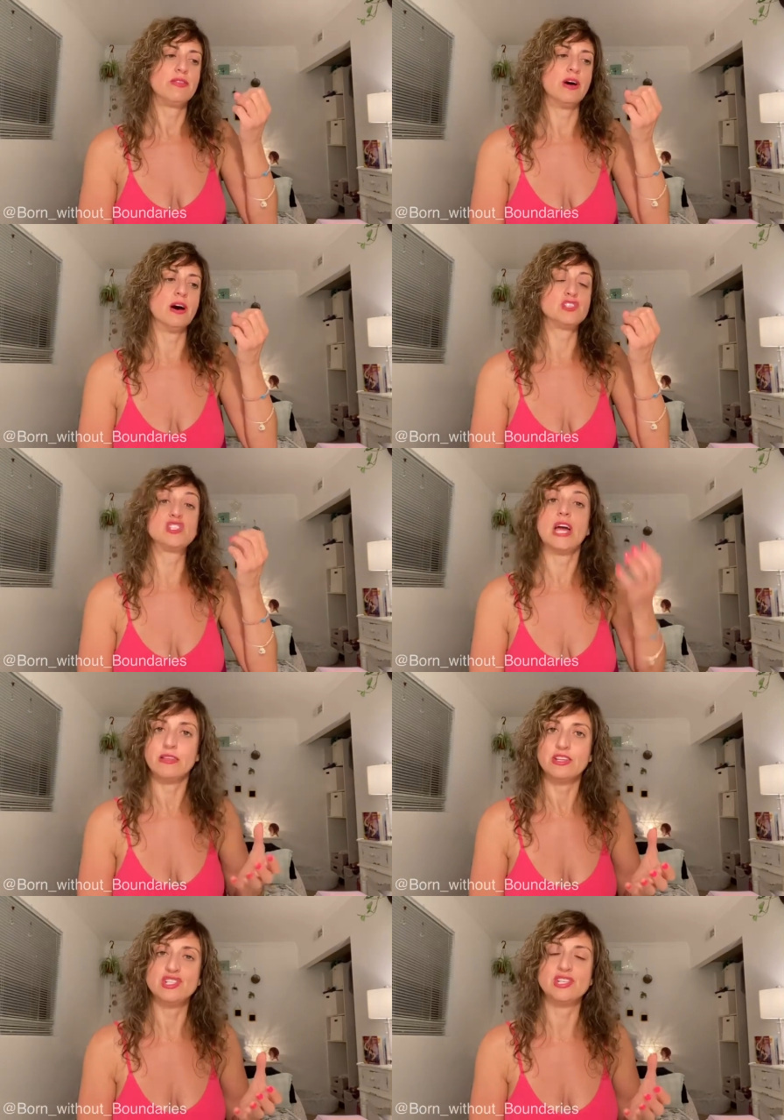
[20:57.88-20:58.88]
uh,
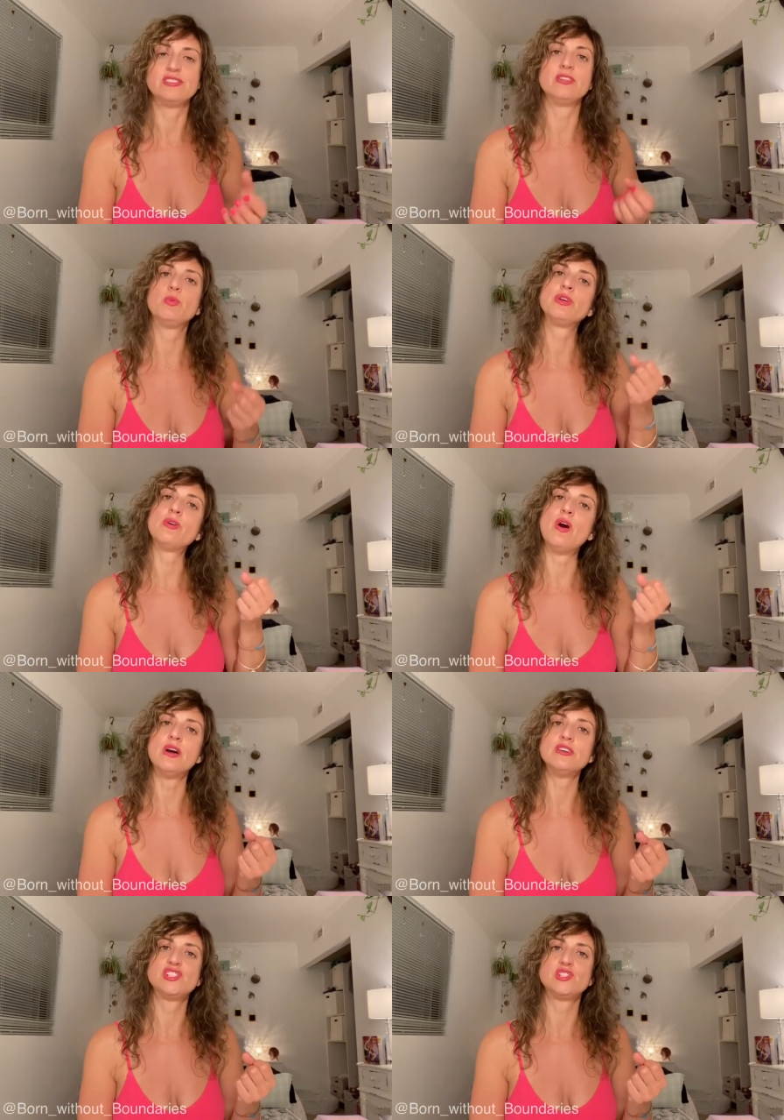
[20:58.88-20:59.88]
challenges and when there
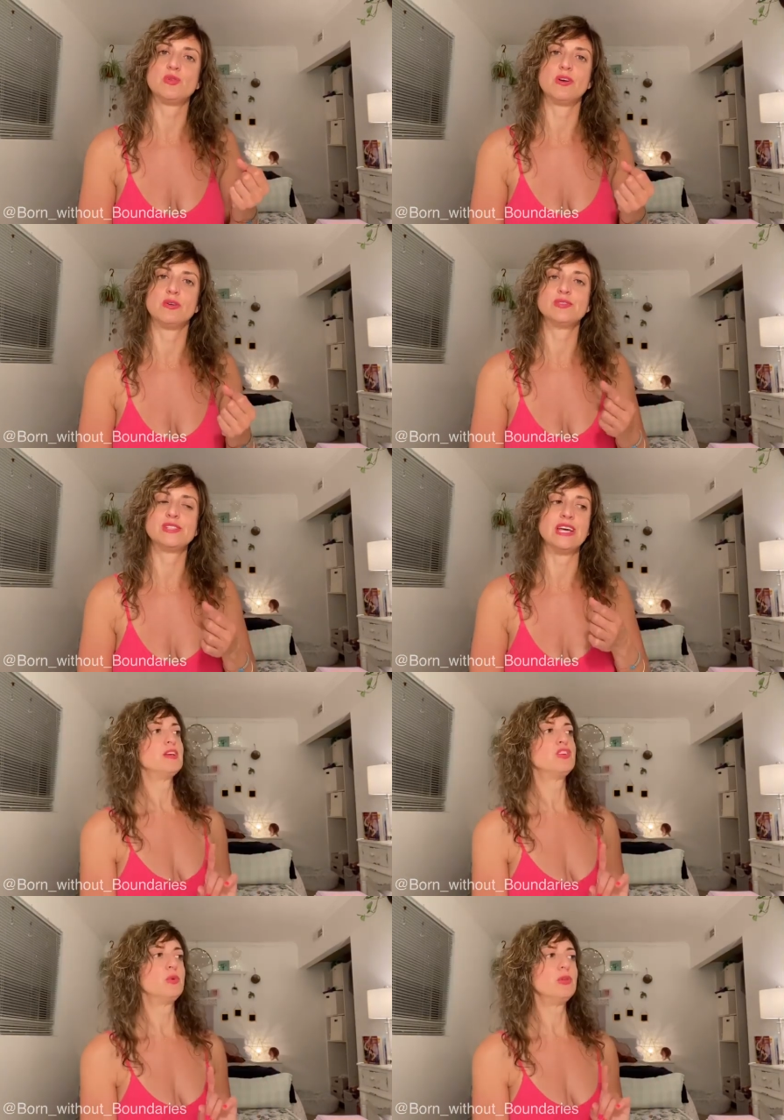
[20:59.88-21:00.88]
are struggles.
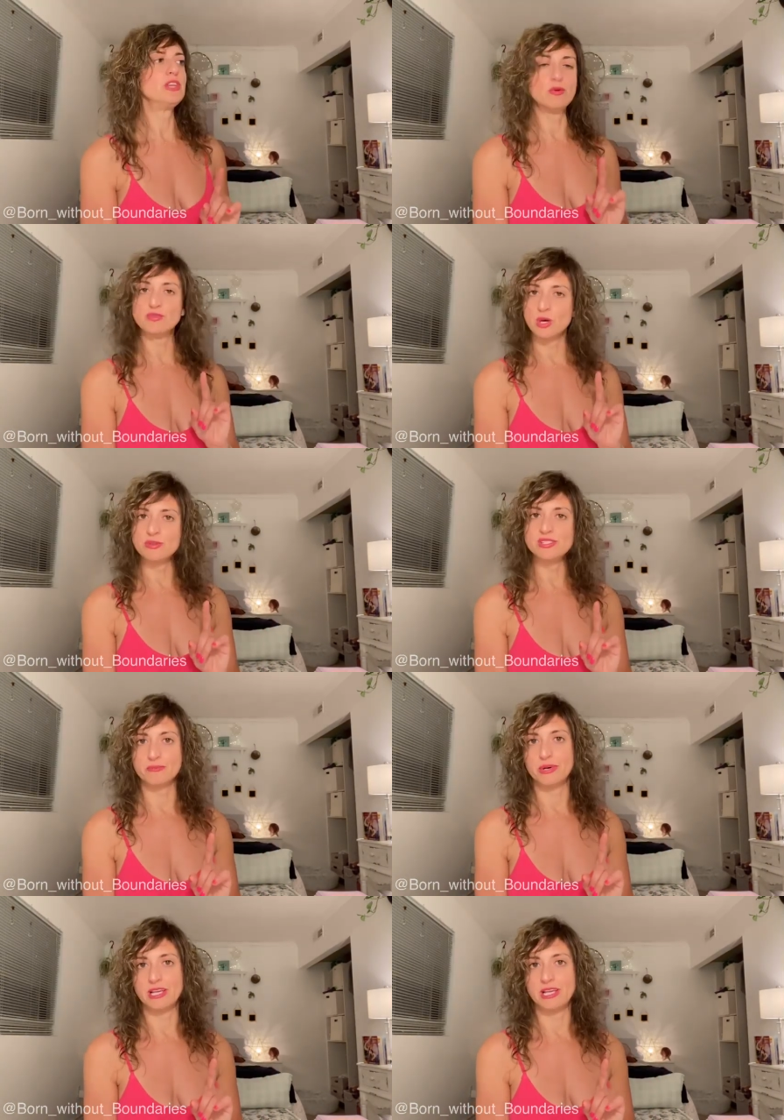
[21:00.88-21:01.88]
You really don't know
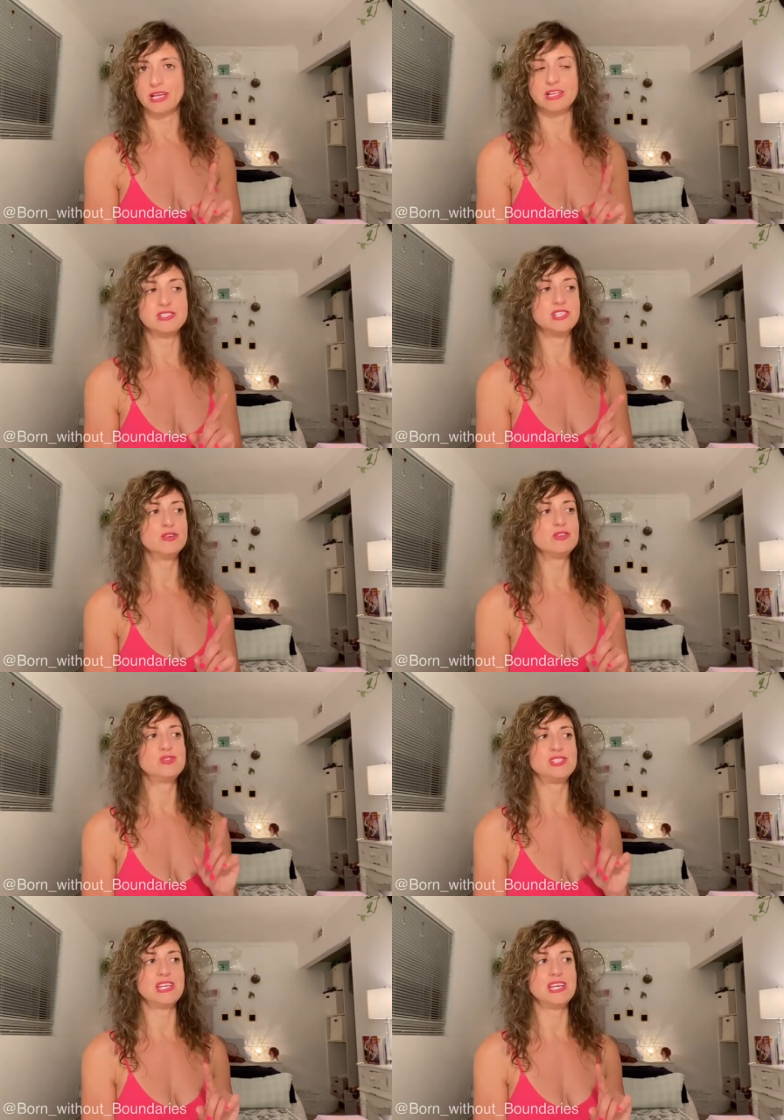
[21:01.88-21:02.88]
somebody until you
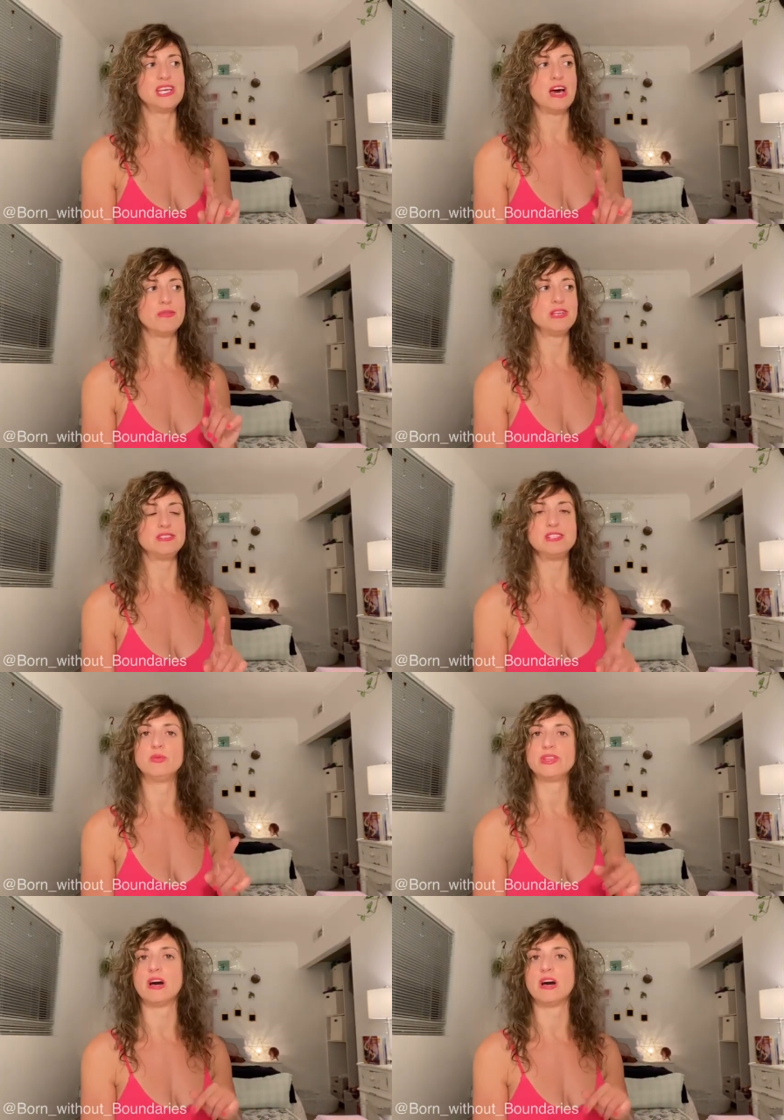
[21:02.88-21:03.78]
see how they deal with